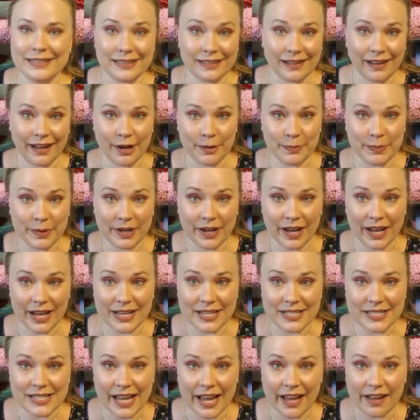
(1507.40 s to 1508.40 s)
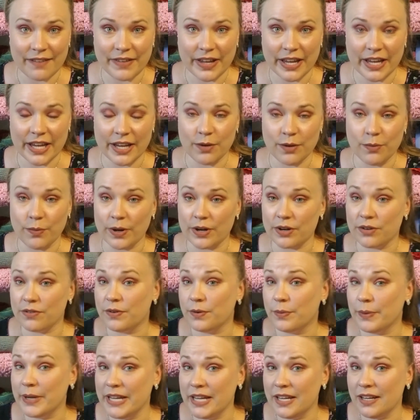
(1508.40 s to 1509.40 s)
hope you guys have a wonderful
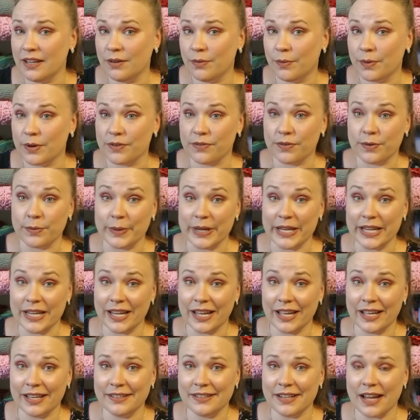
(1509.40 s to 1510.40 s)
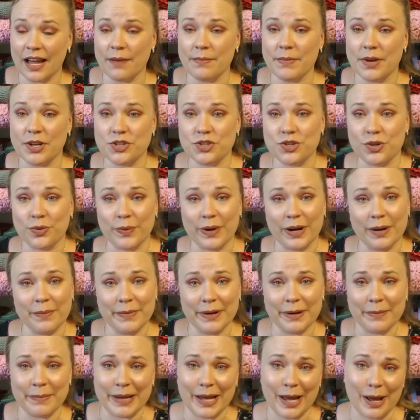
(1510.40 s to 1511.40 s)
week, wonderful weekend. I'm not sure when I'm
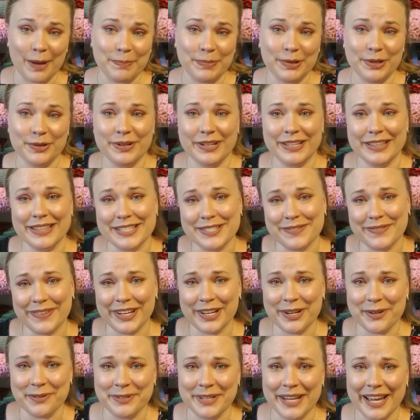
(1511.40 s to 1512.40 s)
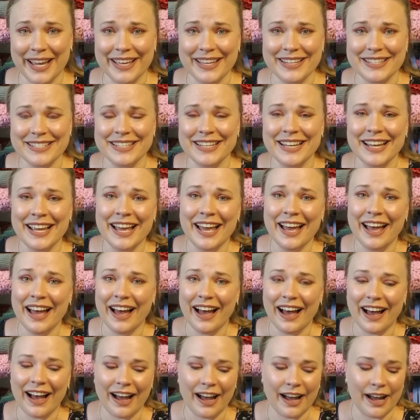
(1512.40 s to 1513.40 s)
going to be uploading this video yet.
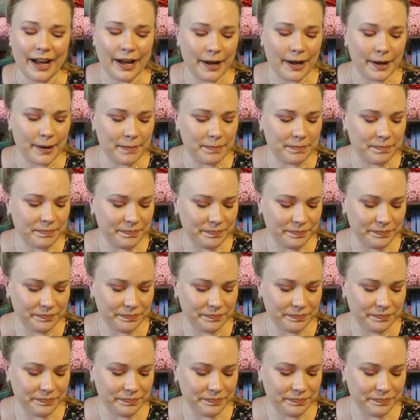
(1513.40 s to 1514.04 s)
But